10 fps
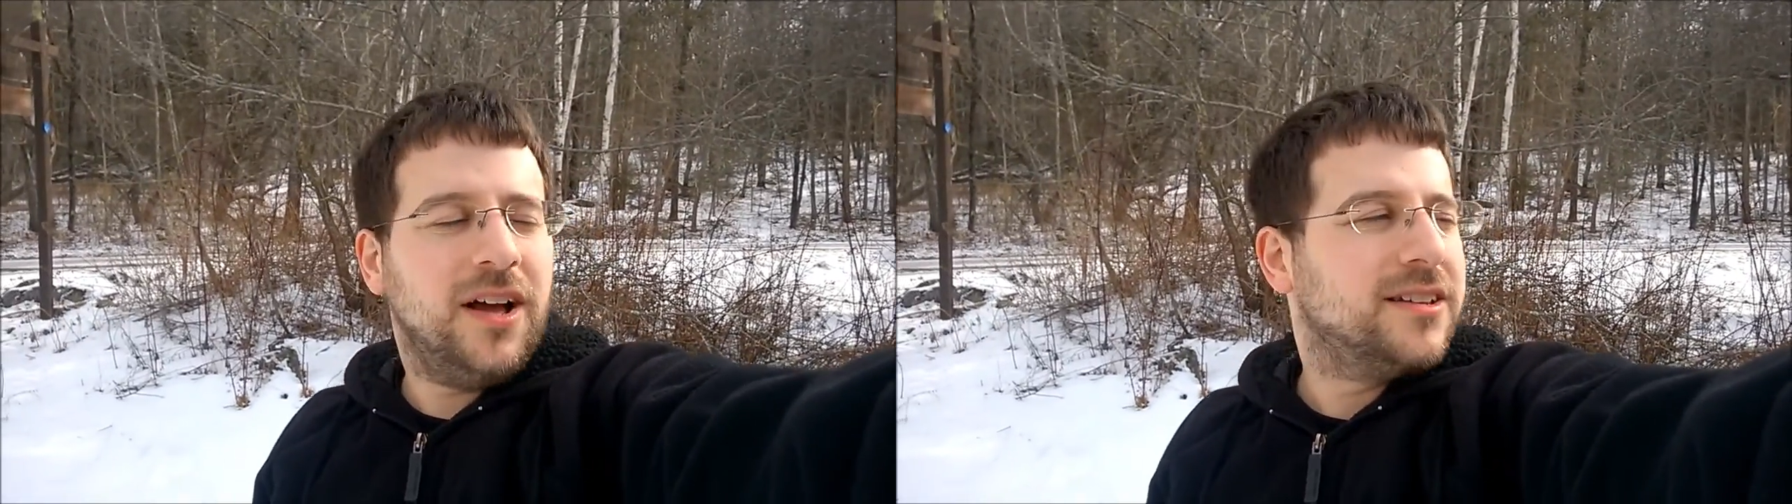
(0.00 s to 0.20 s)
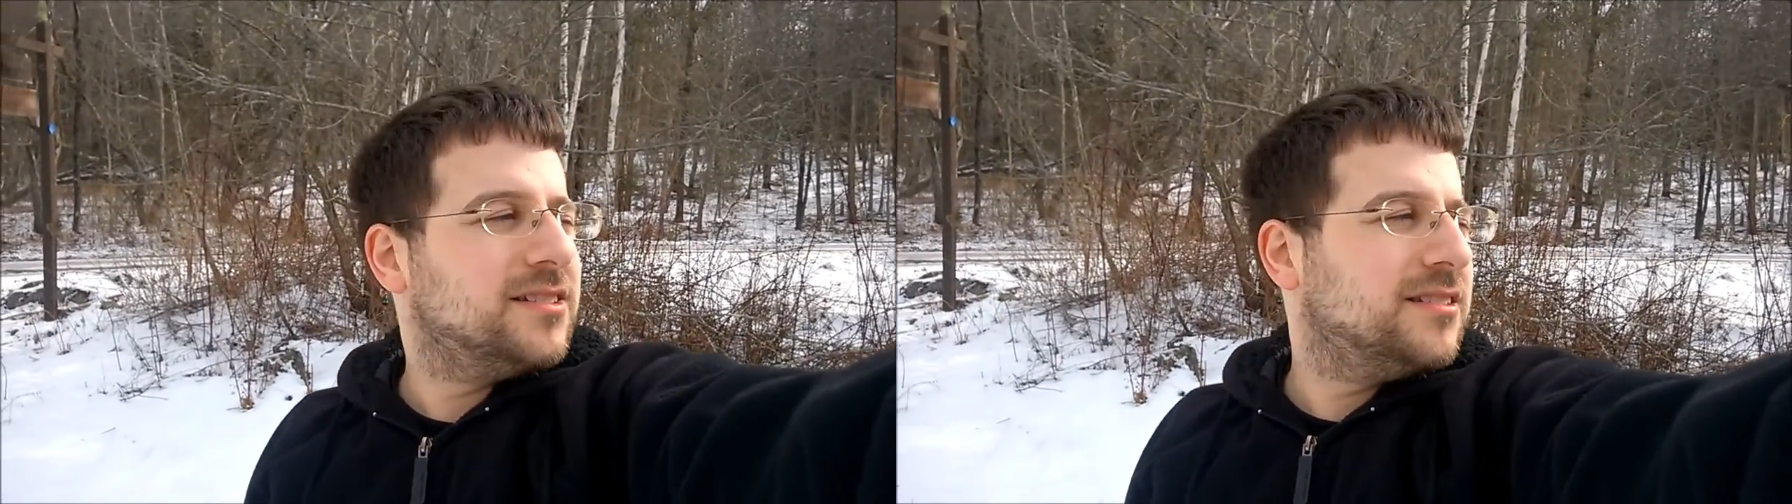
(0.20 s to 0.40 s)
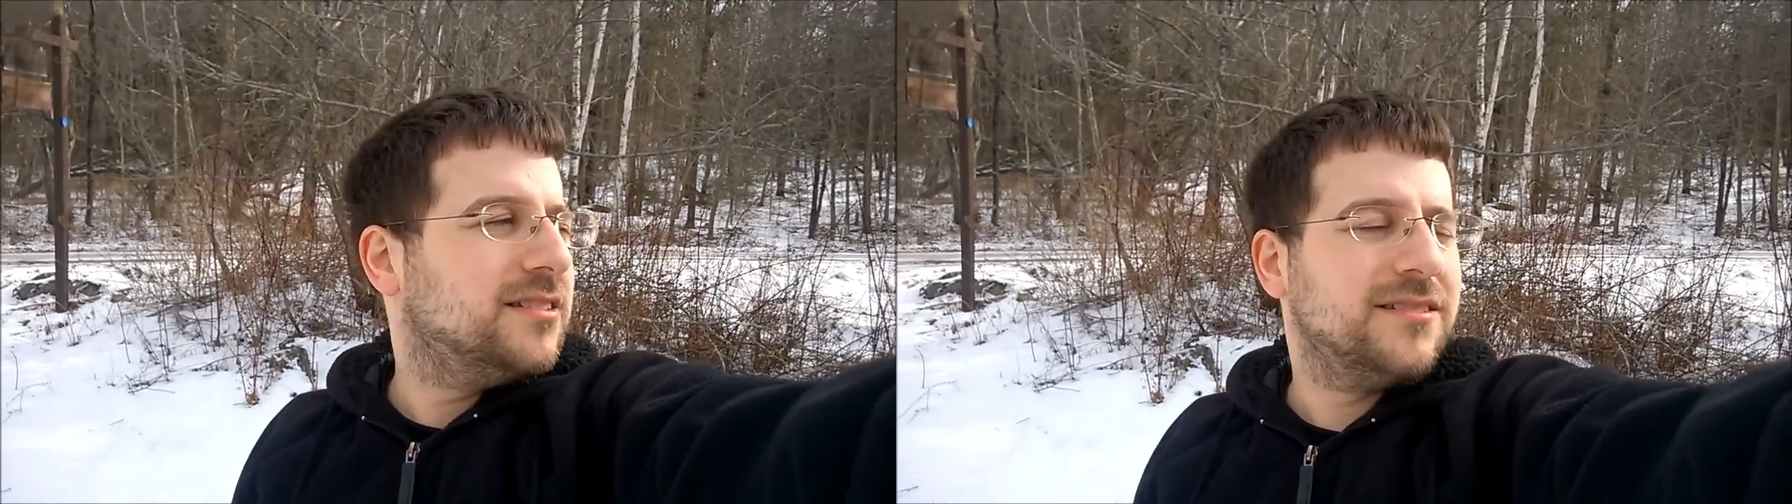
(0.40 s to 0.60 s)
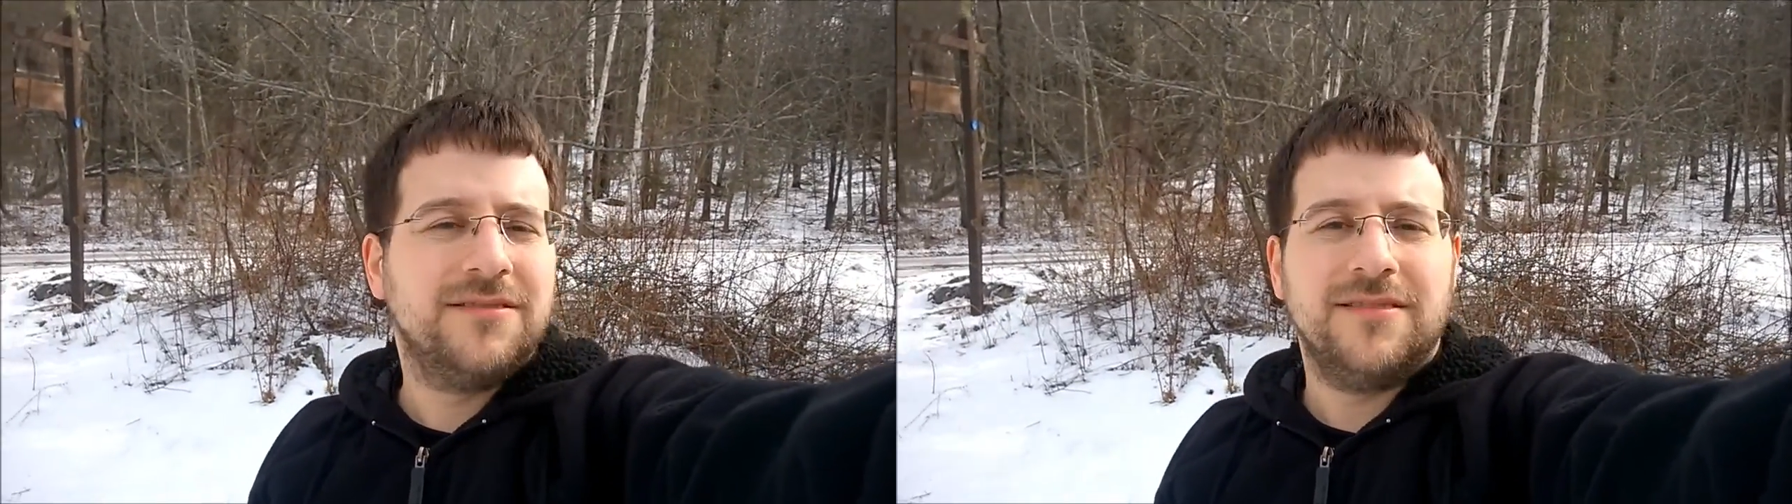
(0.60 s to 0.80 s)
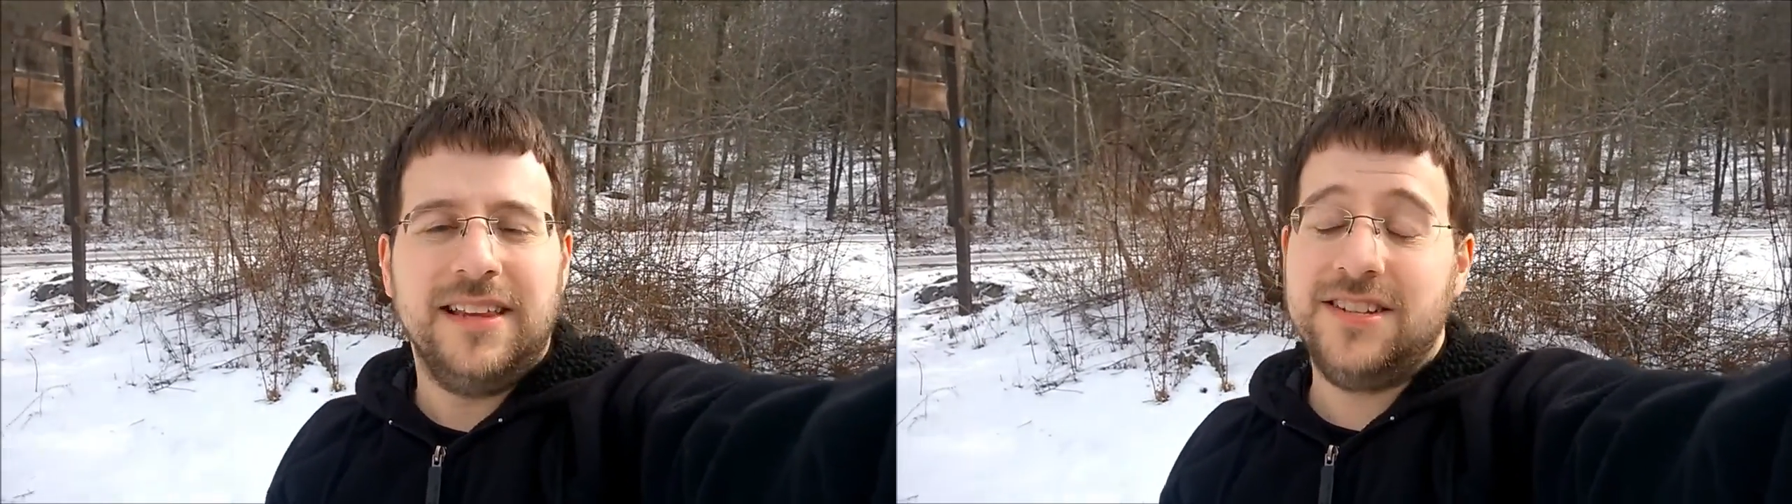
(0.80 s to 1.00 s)
plus,
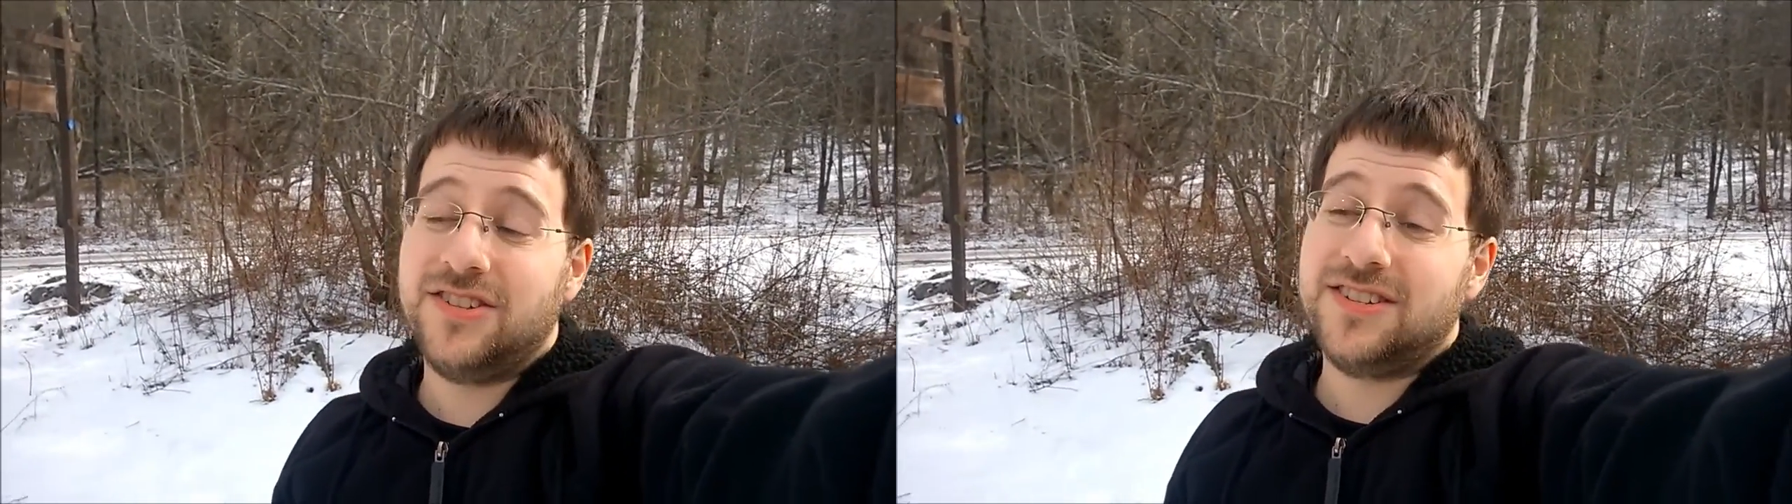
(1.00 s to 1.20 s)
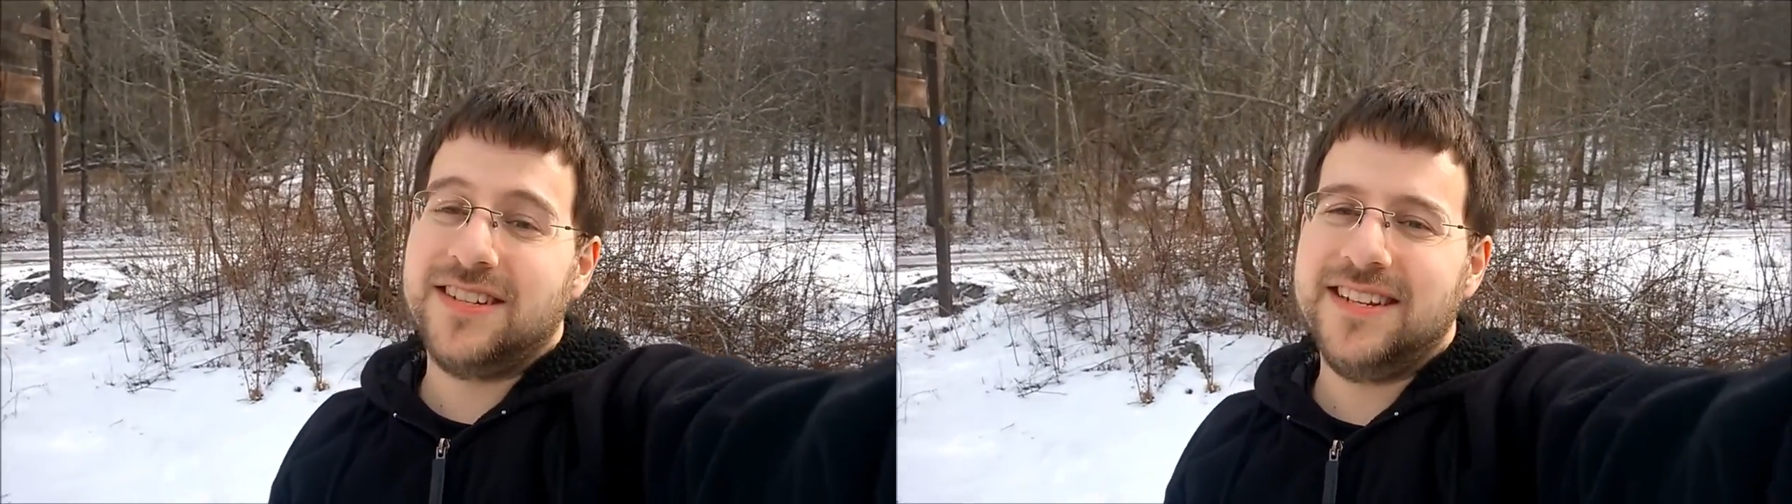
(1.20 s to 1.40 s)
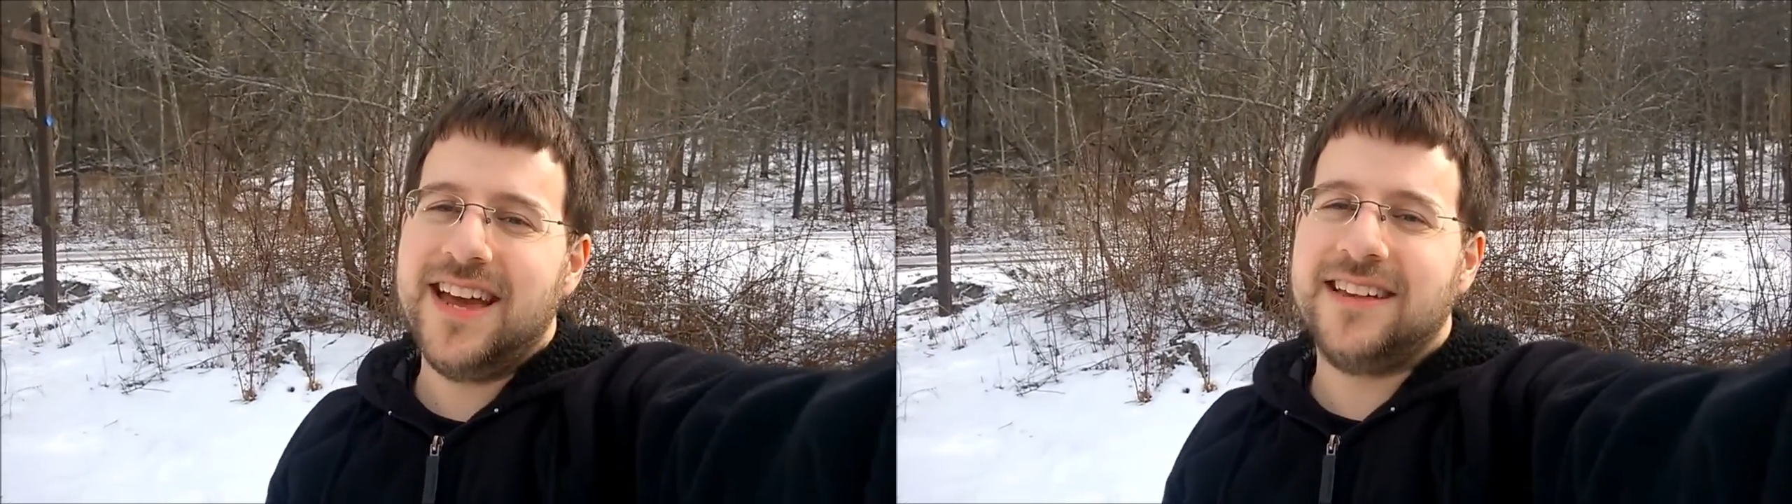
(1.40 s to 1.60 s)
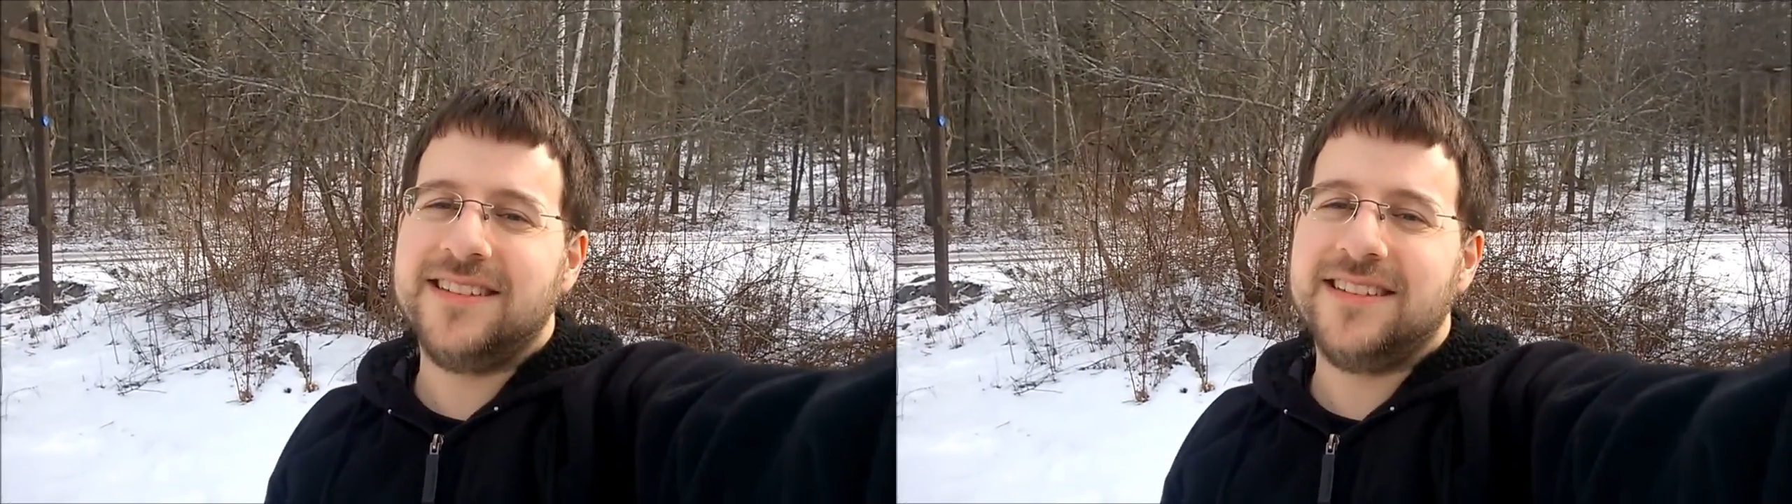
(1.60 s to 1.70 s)
at least just today.